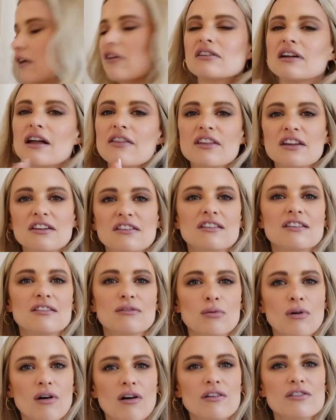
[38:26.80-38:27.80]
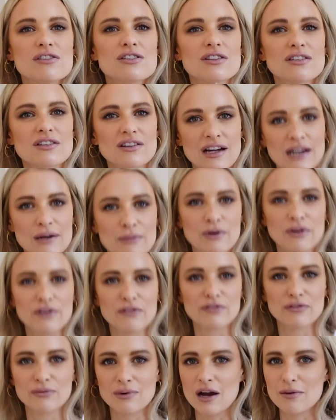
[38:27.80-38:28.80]
I was like this is what I
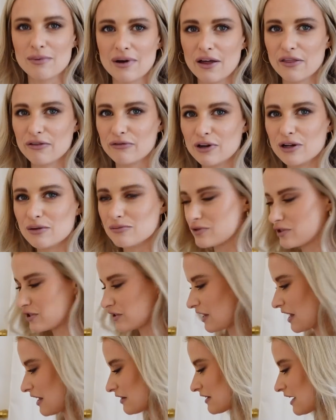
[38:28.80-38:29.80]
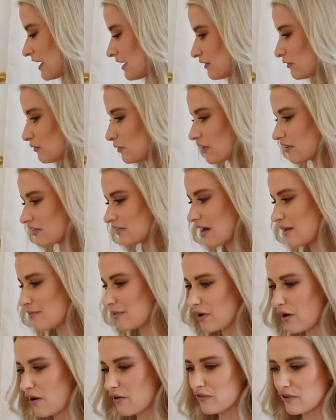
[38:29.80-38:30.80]
want for my bathroom. So that's kind of what set
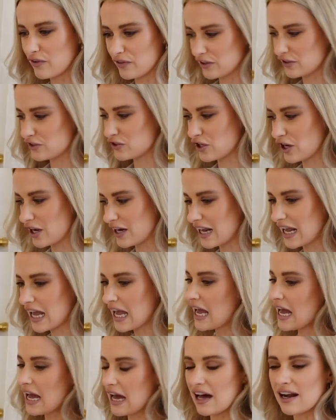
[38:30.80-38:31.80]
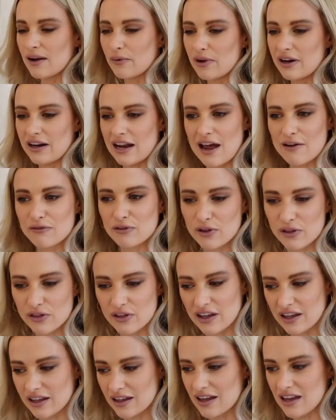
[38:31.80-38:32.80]
me off on this journey. And I wanted
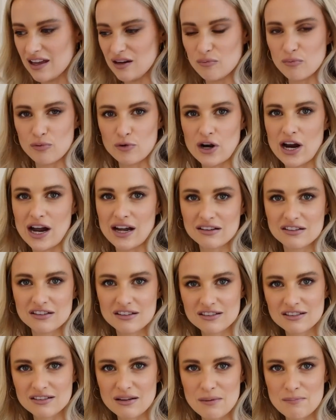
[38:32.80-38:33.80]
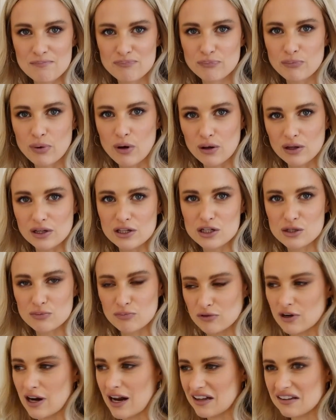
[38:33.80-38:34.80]
everything in brass, polished
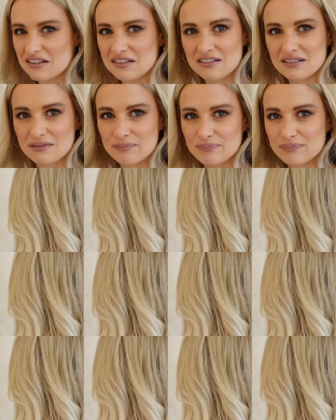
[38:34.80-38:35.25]
brass.